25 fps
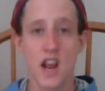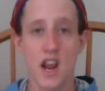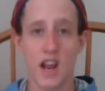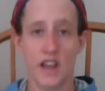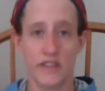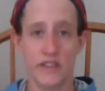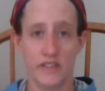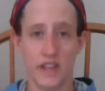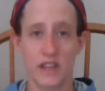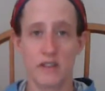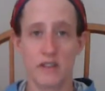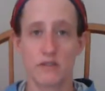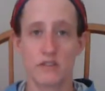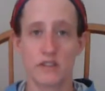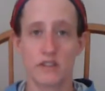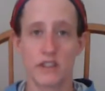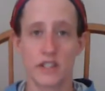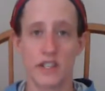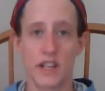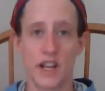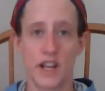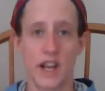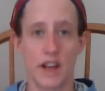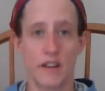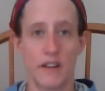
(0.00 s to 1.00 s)
And they were
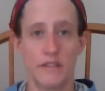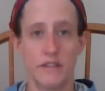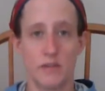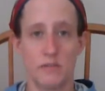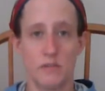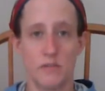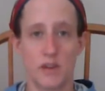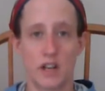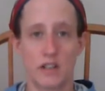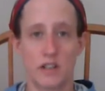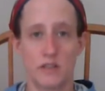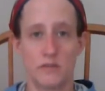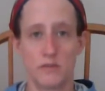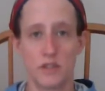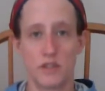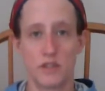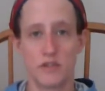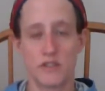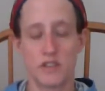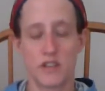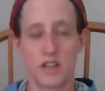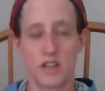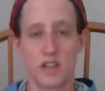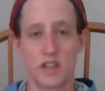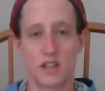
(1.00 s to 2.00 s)
into heavy metal
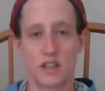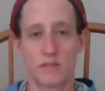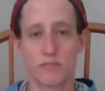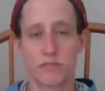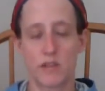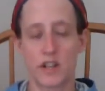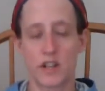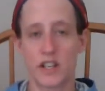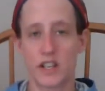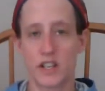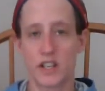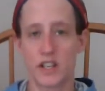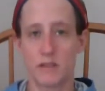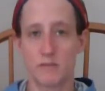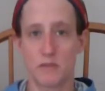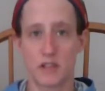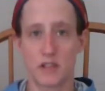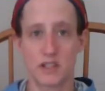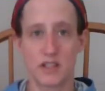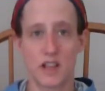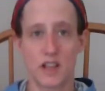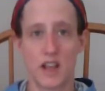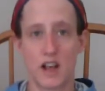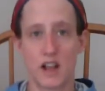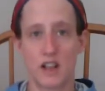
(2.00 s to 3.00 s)
music, playing
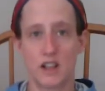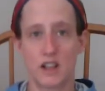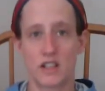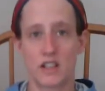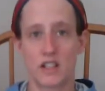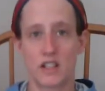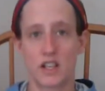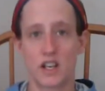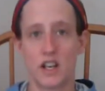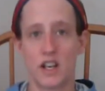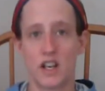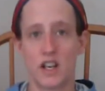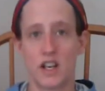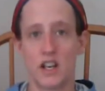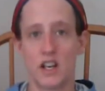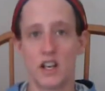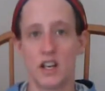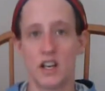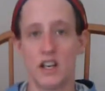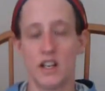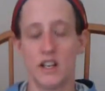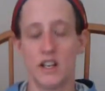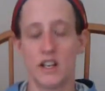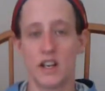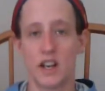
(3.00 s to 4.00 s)

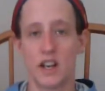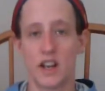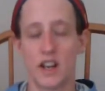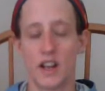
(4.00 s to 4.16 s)
Metallica.